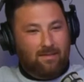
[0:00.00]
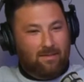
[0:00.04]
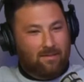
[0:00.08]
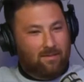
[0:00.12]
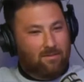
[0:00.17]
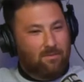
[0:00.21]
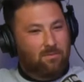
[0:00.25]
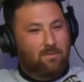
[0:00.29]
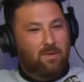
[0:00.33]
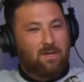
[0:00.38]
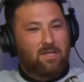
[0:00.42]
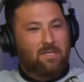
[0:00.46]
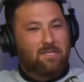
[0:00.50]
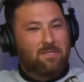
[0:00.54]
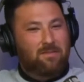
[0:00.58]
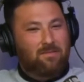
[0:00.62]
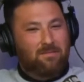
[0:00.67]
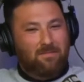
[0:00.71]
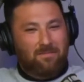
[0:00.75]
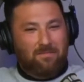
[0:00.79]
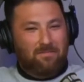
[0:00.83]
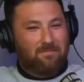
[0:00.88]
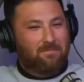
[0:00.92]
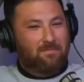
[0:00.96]

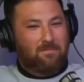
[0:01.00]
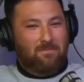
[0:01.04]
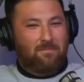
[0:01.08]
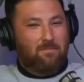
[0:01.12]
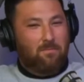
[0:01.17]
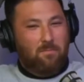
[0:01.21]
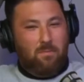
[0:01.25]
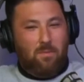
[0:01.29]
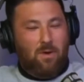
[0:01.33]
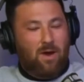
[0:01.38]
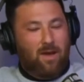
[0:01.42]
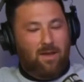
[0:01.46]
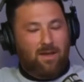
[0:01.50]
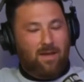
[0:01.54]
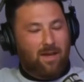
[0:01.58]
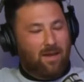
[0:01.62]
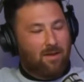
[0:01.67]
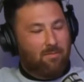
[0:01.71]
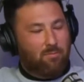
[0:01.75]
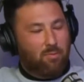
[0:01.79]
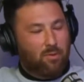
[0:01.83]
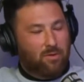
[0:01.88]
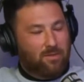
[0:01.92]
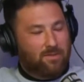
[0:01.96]
what kind of
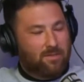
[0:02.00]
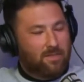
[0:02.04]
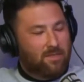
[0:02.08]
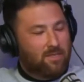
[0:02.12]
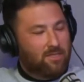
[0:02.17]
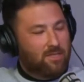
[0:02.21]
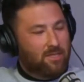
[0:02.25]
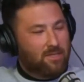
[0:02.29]
person she